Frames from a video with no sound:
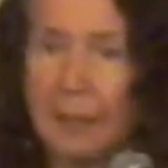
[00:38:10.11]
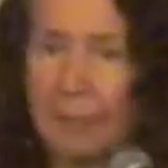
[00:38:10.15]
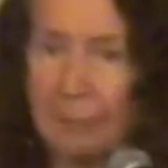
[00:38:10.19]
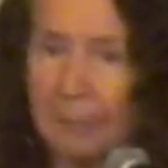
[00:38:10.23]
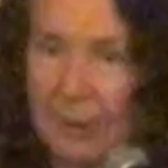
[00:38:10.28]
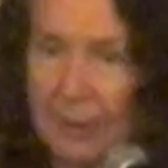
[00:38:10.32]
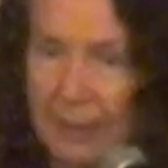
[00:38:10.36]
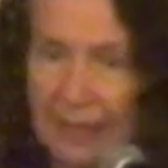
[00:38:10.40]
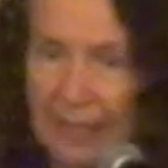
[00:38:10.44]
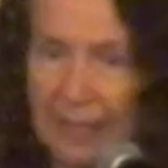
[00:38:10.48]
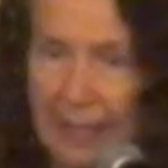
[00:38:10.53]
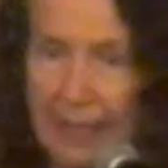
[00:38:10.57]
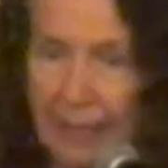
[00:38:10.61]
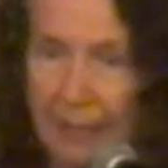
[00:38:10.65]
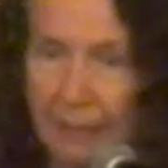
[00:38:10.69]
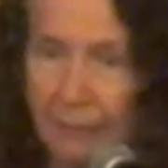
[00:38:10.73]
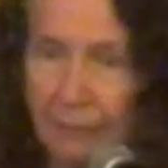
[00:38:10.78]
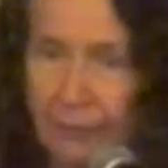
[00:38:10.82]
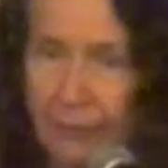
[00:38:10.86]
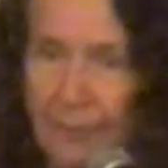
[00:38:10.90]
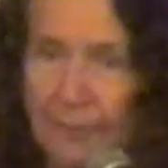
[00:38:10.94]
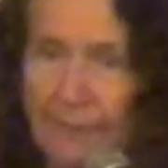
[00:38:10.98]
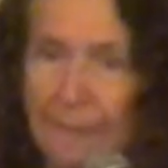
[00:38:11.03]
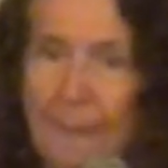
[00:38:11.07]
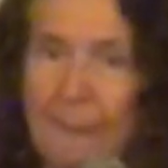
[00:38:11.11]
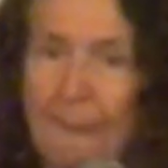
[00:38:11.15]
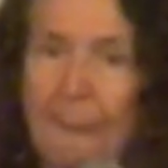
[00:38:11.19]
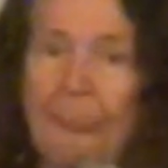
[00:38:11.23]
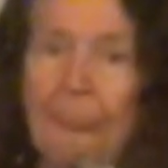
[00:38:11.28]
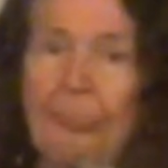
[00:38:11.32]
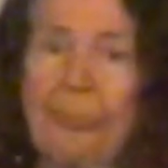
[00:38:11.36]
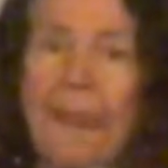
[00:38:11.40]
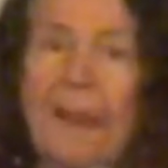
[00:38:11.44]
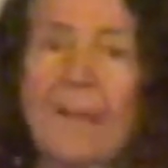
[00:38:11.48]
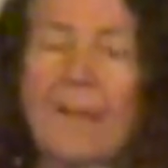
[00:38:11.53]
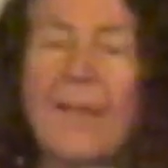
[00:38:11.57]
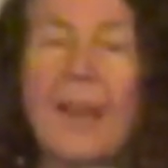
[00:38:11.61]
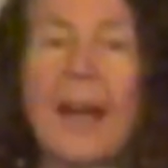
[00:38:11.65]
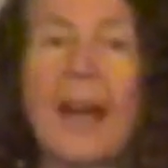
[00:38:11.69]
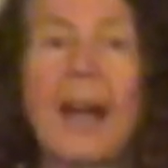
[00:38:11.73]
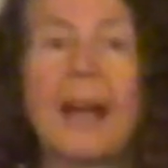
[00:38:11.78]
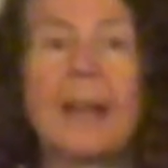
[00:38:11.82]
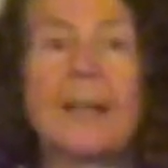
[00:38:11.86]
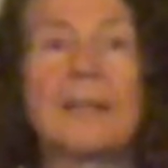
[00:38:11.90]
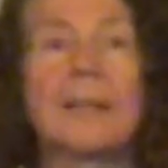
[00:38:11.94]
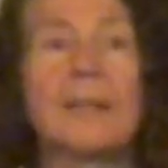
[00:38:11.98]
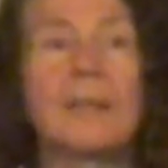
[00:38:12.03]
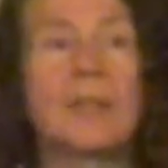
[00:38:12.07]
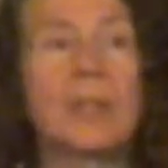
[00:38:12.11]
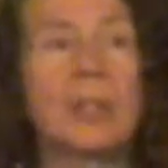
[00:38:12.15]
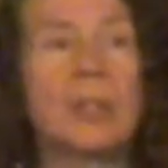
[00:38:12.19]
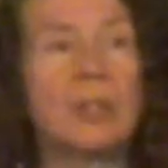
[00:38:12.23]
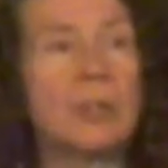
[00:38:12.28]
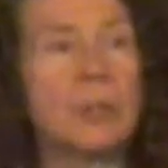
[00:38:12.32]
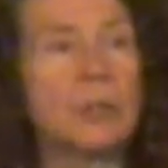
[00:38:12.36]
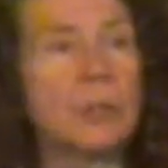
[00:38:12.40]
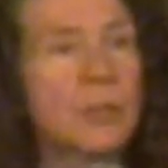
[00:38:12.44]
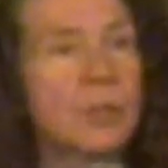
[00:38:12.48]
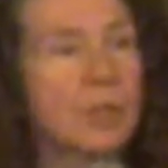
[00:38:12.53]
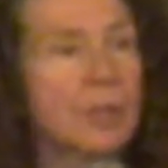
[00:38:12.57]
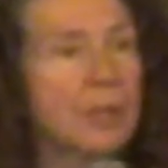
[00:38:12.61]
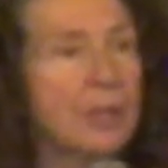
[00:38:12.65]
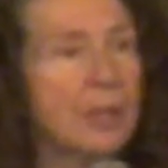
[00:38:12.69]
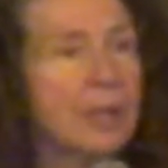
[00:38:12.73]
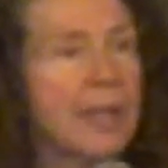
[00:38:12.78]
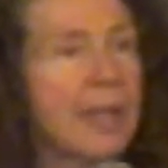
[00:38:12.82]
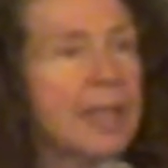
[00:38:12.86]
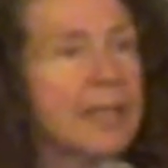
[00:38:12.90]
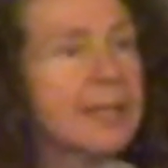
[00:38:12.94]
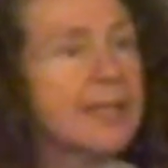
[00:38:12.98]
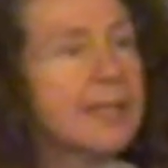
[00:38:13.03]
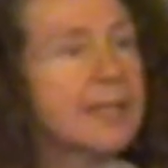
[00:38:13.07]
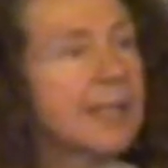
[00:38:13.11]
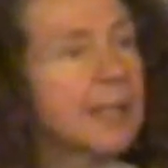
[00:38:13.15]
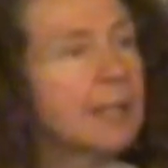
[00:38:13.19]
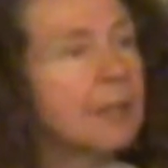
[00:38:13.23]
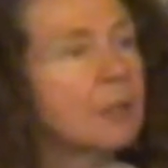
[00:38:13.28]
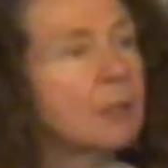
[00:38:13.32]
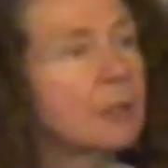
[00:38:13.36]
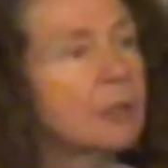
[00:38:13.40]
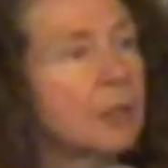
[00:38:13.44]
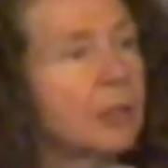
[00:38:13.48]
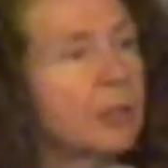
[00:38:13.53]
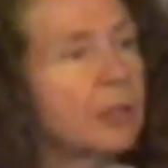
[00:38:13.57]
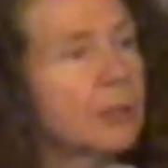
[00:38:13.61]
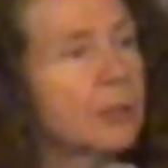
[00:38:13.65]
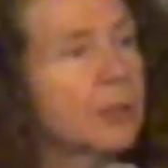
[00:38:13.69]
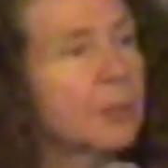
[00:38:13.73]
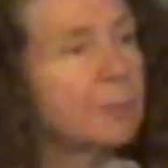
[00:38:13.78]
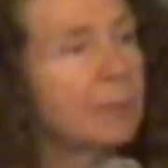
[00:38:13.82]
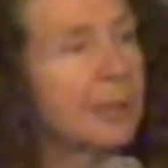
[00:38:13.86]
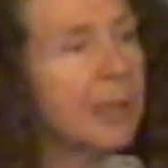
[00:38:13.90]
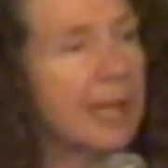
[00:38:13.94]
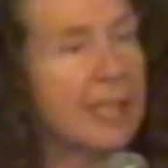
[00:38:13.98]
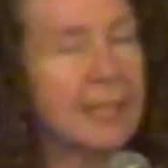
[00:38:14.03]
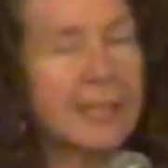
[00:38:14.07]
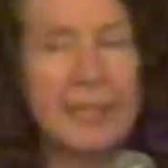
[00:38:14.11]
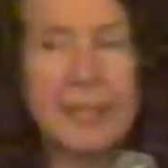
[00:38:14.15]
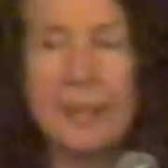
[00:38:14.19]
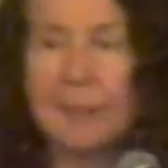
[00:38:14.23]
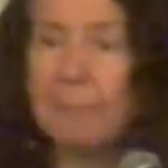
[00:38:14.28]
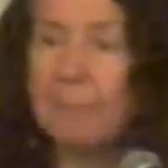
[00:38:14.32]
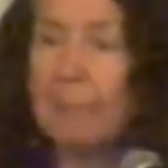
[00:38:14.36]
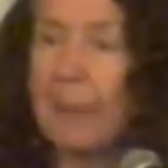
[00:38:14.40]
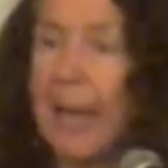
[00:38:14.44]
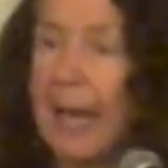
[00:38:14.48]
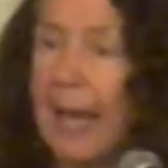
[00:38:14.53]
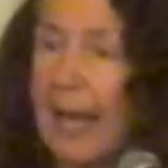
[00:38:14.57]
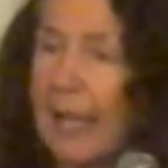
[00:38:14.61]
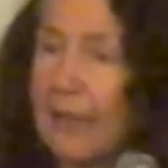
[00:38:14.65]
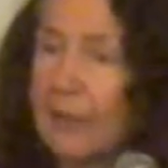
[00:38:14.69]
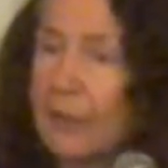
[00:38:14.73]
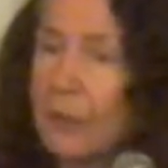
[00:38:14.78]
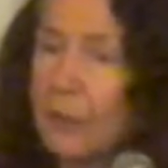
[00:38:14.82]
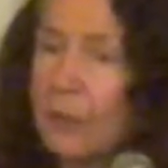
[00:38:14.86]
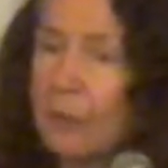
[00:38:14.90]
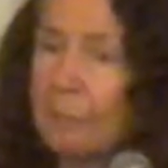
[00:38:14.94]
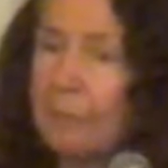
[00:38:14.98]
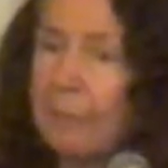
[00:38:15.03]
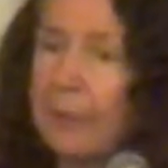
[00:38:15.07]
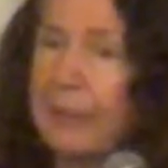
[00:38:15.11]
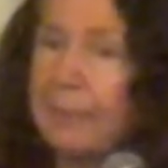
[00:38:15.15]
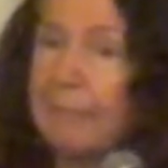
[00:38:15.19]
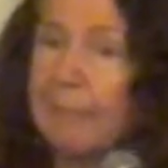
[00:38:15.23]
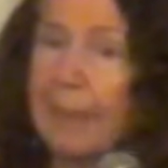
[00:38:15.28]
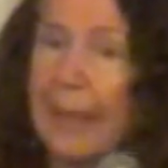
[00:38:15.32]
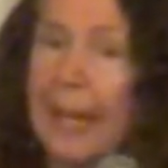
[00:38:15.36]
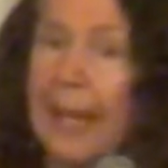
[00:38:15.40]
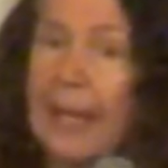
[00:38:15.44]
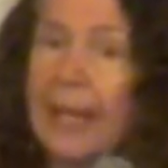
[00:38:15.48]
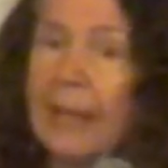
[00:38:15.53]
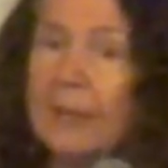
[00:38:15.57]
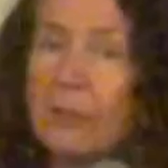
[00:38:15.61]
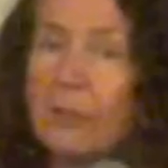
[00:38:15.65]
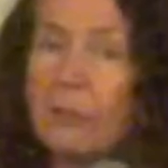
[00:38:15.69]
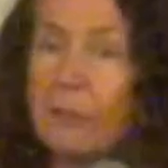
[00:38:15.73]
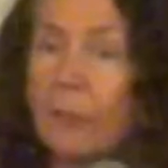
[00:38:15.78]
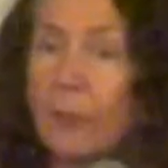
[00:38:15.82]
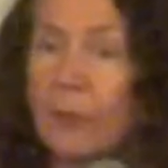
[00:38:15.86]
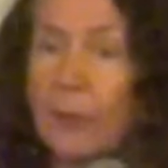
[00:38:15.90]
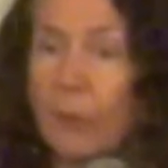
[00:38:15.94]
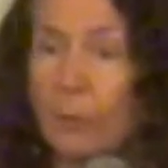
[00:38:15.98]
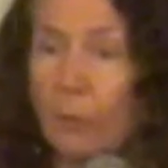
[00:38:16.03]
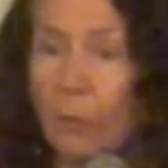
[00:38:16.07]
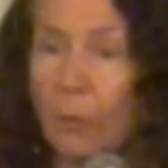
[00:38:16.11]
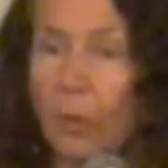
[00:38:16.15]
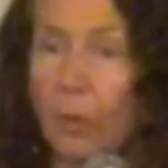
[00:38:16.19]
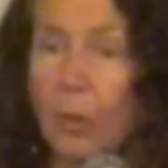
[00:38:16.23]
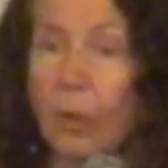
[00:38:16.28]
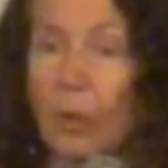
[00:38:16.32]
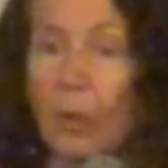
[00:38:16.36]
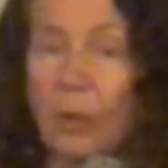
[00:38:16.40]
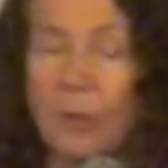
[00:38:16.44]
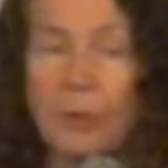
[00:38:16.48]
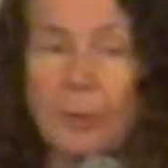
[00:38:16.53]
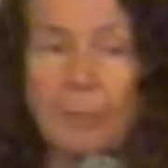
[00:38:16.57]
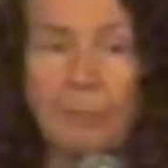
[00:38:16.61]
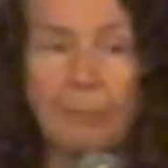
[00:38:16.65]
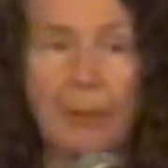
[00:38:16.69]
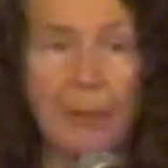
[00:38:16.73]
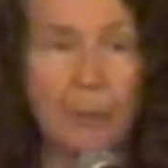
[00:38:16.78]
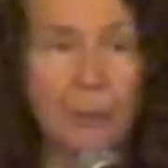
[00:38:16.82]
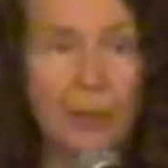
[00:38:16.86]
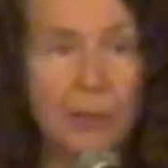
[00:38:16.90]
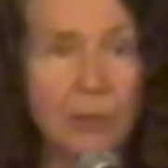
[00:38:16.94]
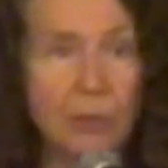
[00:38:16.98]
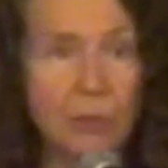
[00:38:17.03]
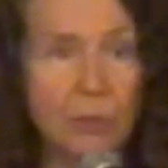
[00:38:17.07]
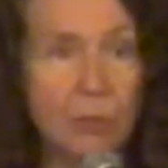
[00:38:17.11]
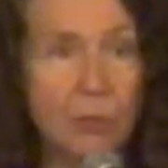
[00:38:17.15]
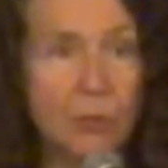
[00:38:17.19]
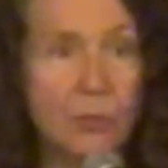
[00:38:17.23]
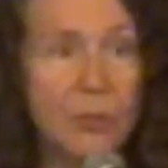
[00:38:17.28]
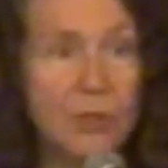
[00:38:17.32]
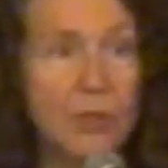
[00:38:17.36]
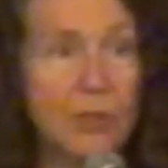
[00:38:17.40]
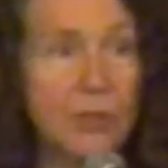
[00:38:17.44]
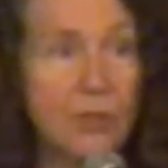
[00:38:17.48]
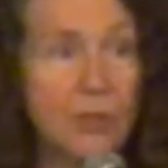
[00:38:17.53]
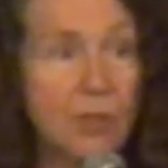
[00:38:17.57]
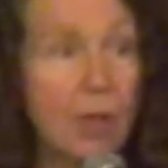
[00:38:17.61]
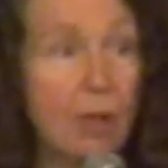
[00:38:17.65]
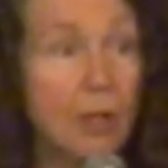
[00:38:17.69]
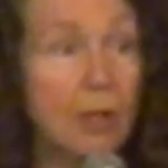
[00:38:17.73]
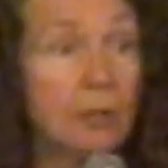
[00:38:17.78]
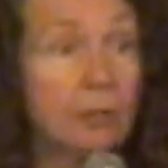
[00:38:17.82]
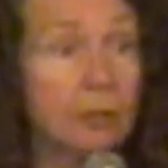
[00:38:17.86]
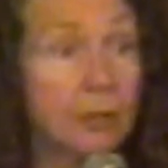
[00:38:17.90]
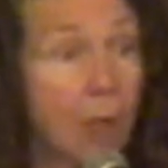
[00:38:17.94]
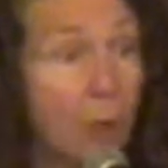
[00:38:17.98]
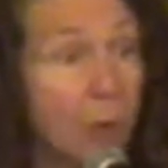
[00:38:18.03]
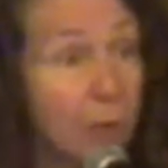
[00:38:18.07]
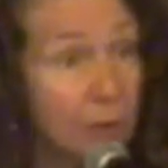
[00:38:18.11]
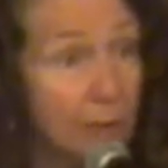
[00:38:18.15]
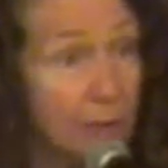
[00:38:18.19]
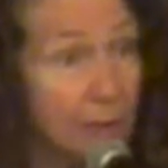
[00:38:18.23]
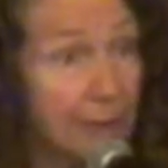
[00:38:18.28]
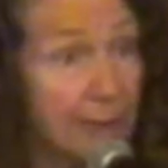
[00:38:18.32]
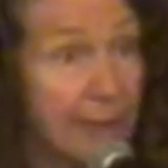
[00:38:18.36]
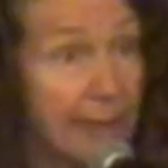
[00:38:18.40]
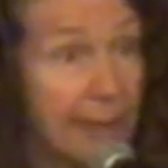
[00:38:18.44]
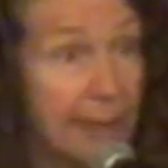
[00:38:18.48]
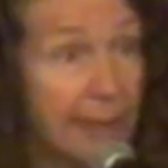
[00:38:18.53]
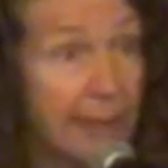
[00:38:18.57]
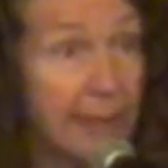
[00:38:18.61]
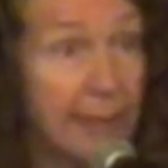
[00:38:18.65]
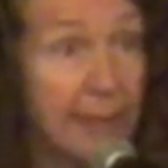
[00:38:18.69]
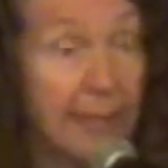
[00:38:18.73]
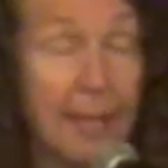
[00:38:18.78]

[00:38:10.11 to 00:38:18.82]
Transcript: believe that that single-use plastic bags should be banned for the world, but we choose to start locally